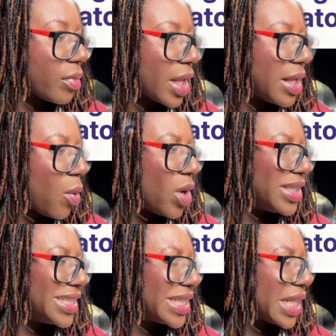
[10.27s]
that one
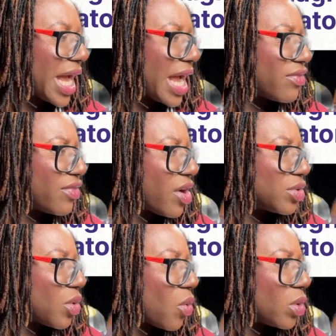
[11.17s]
is live
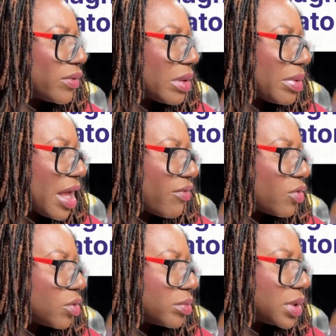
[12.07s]
on all of the
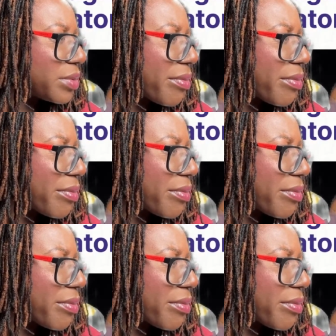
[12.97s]
platforms.